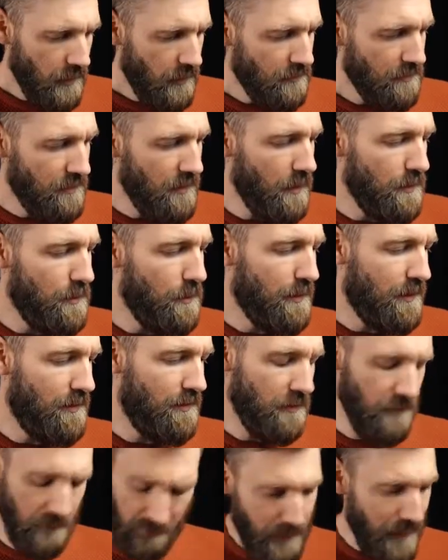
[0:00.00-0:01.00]
So now you can
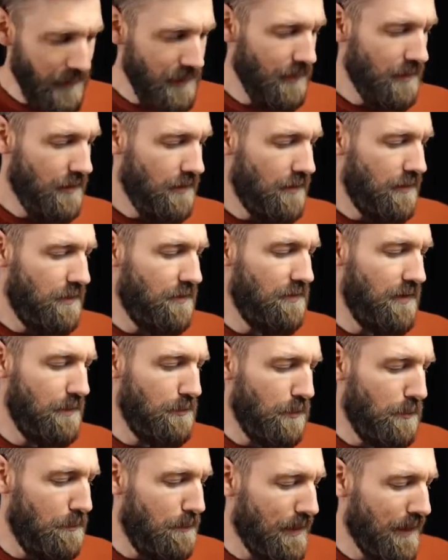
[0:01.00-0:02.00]
just make a
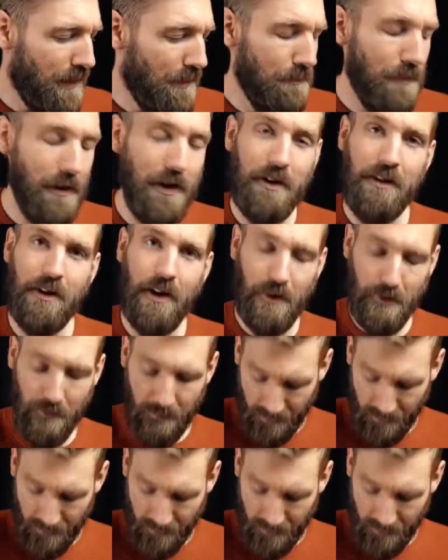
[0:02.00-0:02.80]
simple picking pattern out of